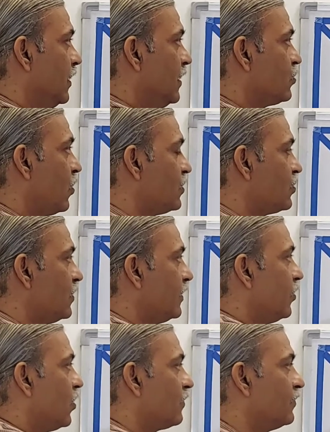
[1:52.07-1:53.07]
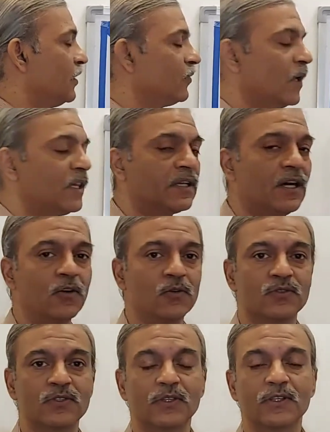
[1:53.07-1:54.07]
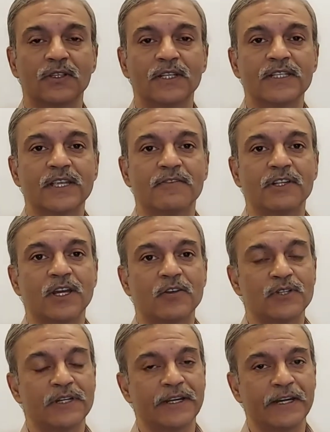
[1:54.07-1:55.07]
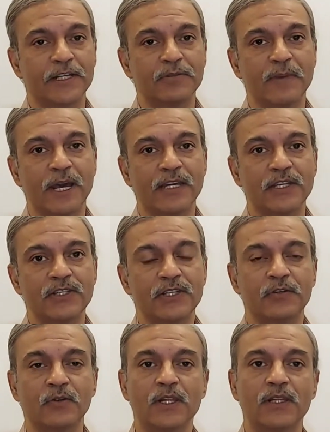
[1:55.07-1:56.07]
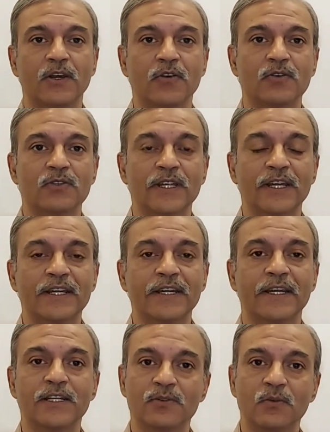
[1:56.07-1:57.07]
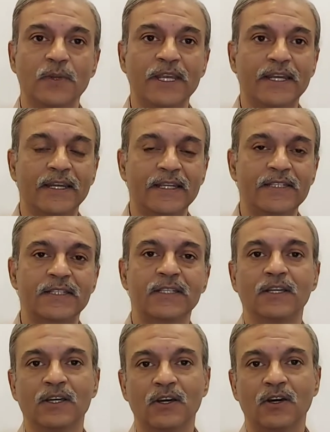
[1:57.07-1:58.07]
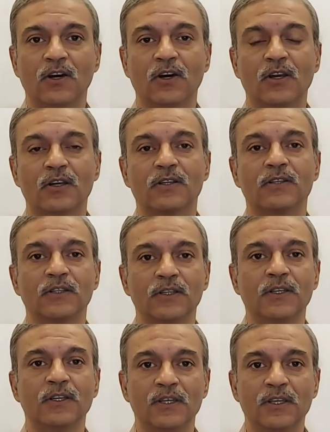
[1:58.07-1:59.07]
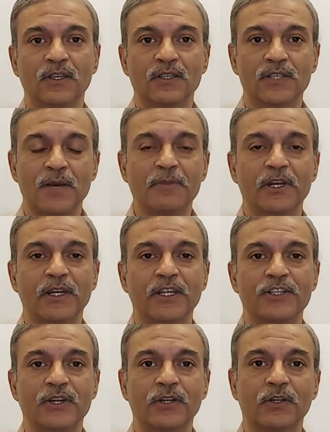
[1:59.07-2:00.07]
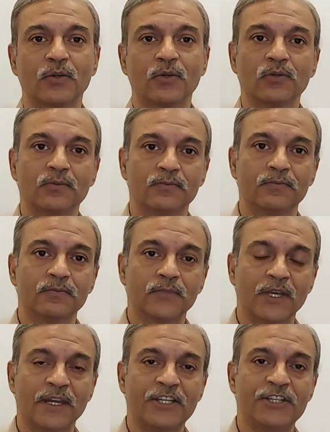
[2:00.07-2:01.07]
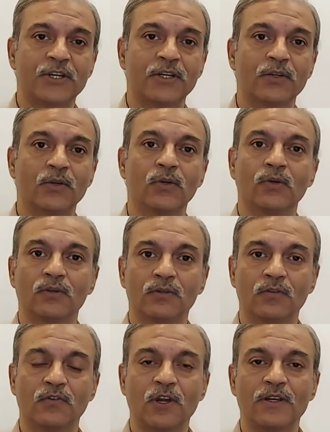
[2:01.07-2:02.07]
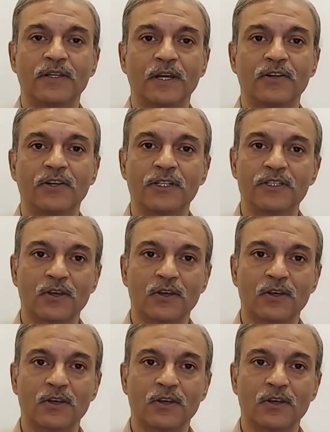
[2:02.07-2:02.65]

is also the lord of the 12th house. The 7th house indicates marriage, the 12th house indicates weakness or some relation to connection to foreign countries